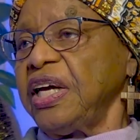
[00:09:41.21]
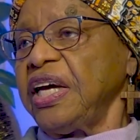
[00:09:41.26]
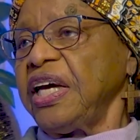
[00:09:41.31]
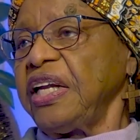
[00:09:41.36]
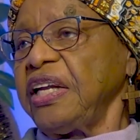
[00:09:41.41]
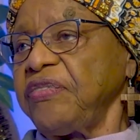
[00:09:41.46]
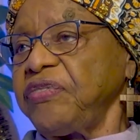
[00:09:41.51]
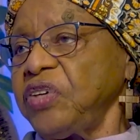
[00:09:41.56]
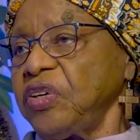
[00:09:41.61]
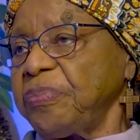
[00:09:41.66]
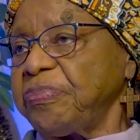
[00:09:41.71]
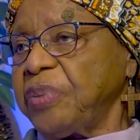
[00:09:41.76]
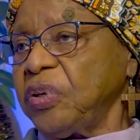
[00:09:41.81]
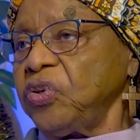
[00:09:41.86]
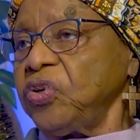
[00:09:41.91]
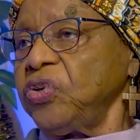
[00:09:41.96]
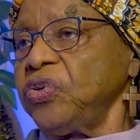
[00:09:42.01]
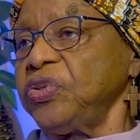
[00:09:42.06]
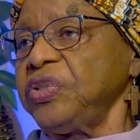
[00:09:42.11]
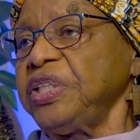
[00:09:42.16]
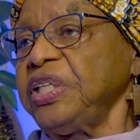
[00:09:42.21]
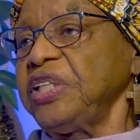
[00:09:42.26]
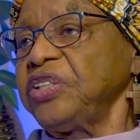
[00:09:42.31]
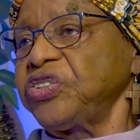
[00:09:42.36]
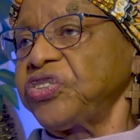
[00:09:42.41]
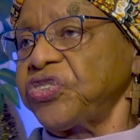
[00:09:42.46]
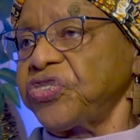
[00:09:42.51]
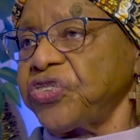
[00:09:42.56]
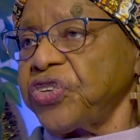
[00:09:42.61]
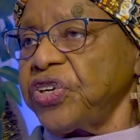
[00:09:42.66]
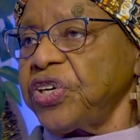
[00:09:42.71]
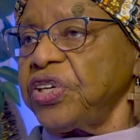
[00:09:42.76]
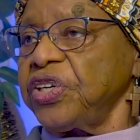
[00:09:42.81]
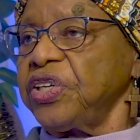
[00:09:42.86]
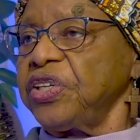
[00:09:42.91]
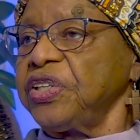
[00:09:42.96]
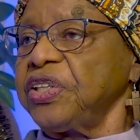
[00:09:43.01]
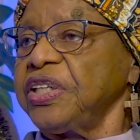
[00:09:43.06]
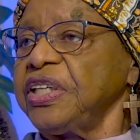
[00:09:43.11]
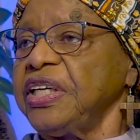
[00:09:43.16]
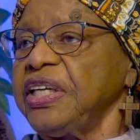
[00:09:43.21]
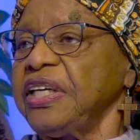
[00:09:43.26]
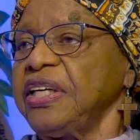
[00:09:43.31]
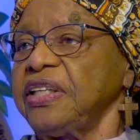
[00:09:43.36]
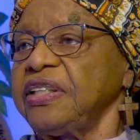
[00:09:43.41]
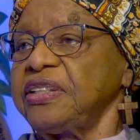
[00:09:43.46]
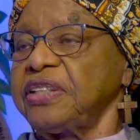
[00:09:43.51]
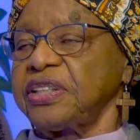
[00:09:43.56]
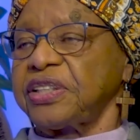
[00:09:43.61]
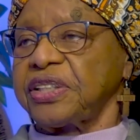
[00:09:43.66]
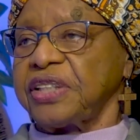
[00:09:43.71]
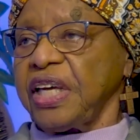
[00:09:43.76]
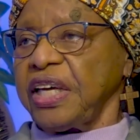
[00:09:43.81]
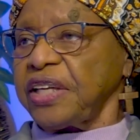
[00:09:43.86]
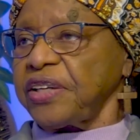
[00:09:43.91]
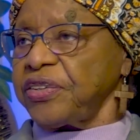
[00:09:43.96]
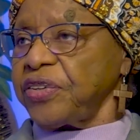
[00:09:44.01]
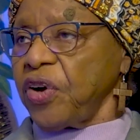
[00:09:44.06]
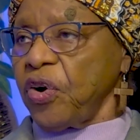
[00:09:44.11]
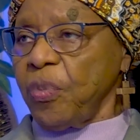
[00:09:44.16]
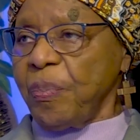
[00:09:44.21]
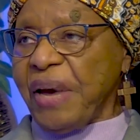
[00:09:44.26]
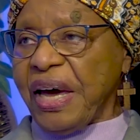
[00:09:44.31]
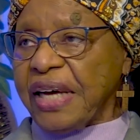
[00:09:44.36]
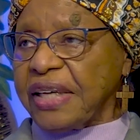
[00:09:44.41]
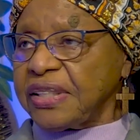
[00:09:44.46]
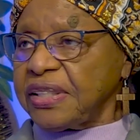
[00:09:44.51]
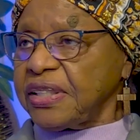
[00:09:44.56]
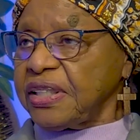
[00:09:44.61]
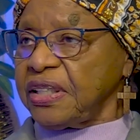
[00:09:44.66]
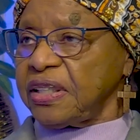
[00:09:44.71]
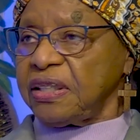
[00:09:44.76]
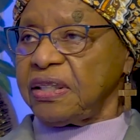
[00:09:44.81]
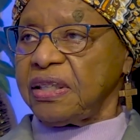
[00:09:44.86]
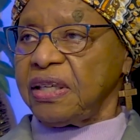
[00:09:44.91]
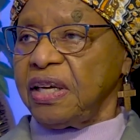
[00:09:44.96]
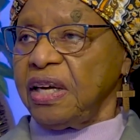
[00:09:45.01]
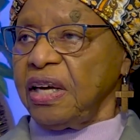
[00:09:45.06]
And if you're bold and strong, and just take no backseat,